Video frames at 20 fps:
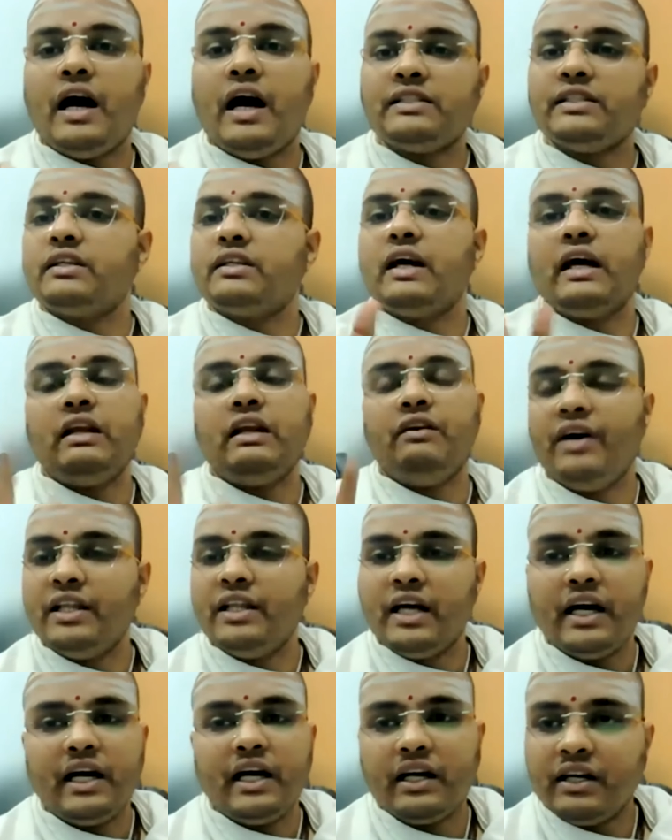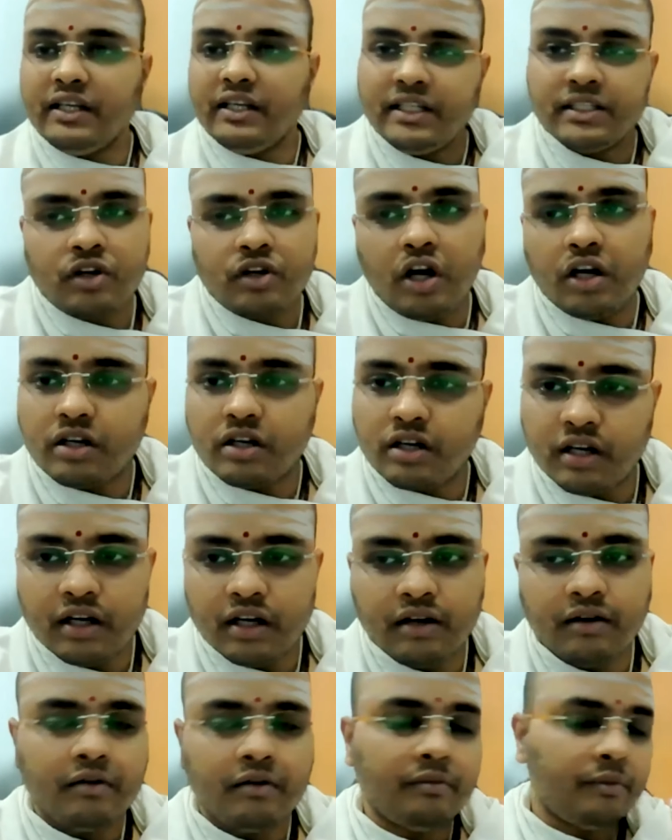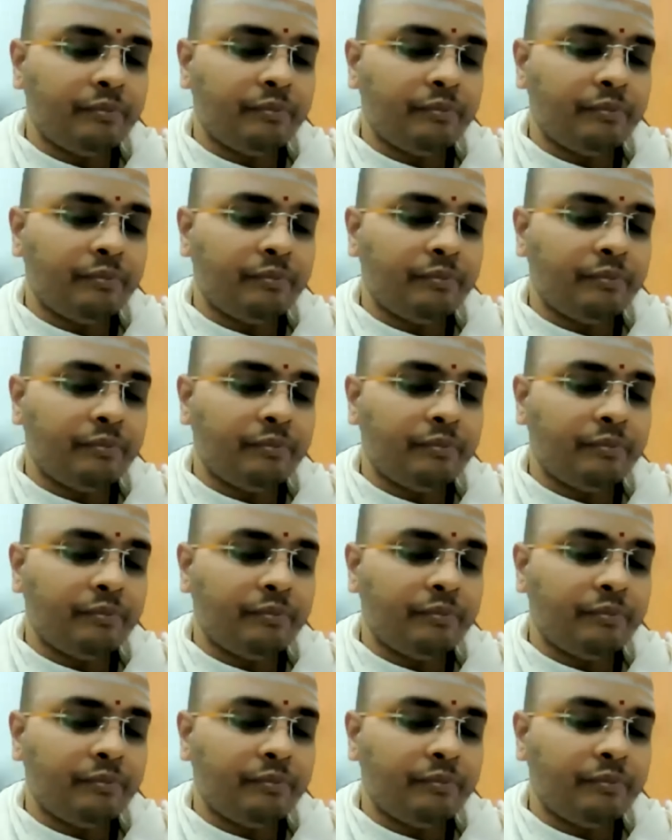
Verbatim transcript: asat karyavada is not uh,